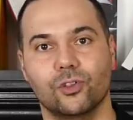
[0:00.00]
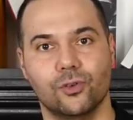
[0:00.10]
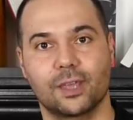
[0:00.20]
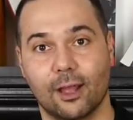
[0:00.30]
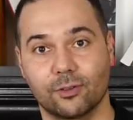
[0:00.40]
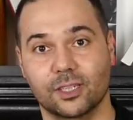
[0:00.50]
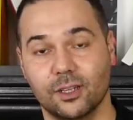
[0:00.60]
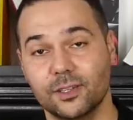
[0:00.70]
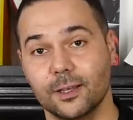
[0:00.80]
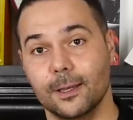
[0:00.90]
new
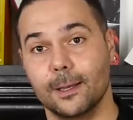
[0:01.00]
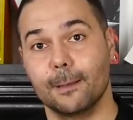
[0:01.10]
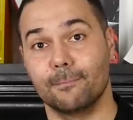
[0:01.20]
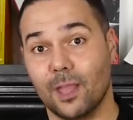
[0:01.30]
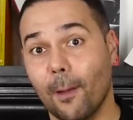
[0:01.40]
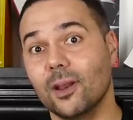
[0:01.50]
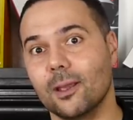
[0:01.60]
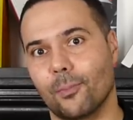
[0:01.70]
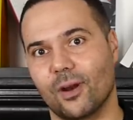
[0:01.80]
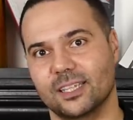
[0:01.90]
councillors. Doubly
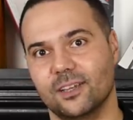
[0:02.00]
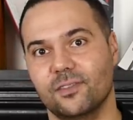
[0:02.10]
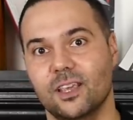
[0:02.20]
impressive,